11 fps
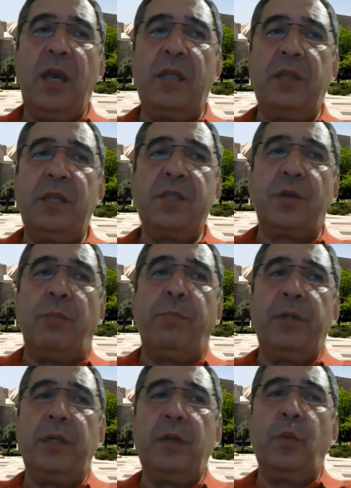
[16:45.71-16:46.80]
And this
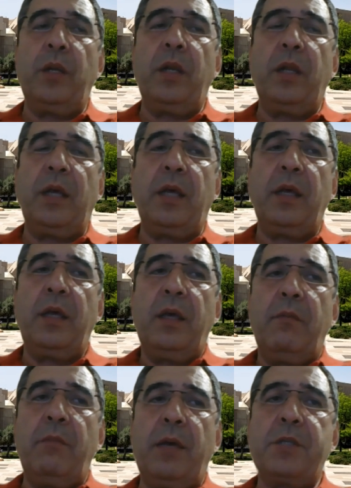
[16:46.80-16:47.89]
company will uh,
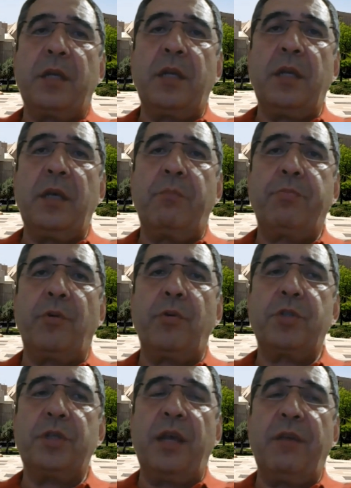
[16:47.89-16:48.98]
basically
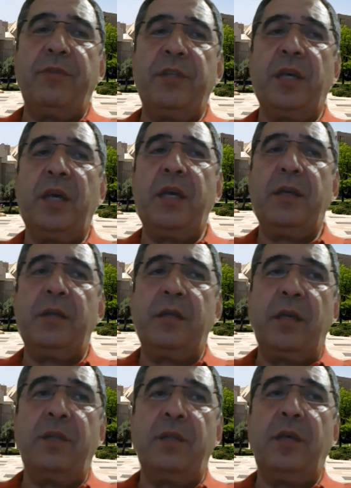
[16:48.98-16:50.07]
approach the FDA, uh,